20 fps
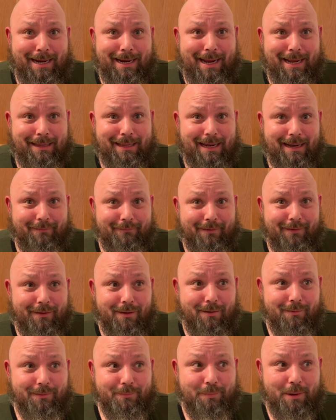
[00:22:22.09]
I can't think of
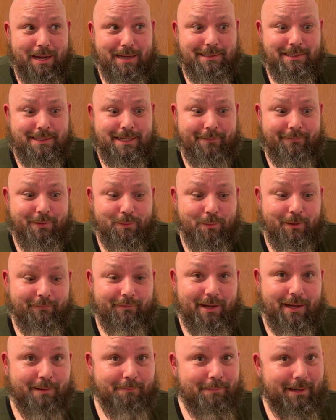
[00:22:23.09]
all the bread stuff that
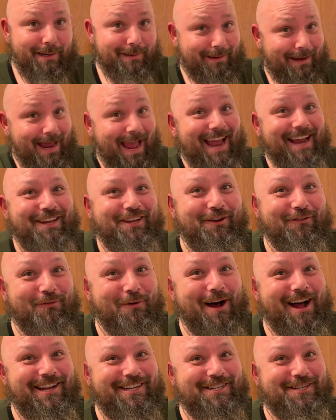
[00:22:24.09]
we've done, but hey, you've
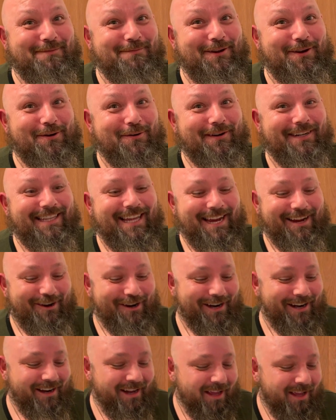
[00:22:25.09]
watched them, you know what they
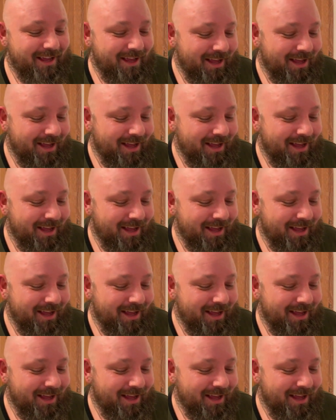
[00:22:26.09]
are.